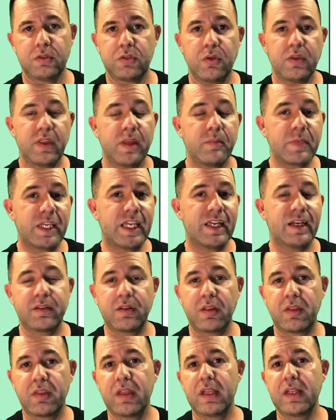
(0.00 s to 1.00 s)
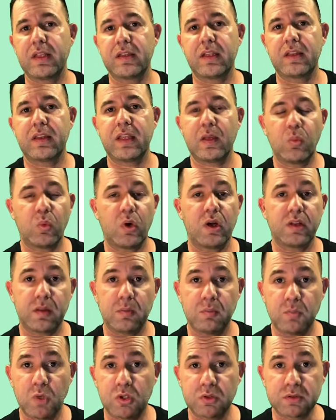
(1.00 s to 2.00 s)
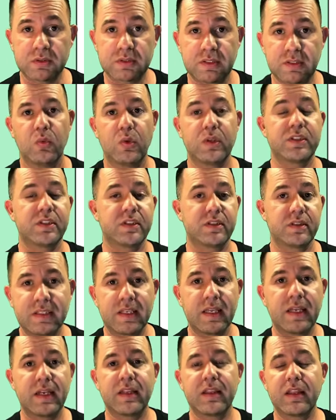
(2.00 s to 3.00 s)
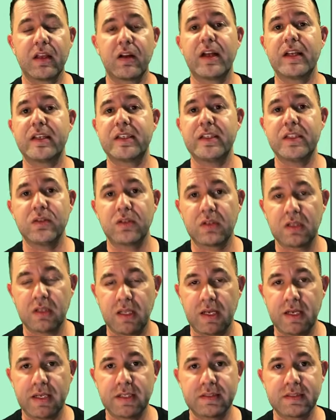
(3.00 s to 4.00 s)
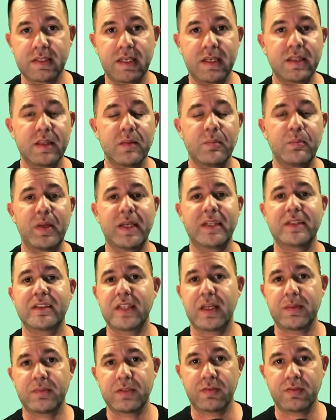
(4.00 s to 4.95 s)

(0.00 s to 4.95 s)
to them getting the thing that they want the most, which is getting their ideal clients, getting the best types of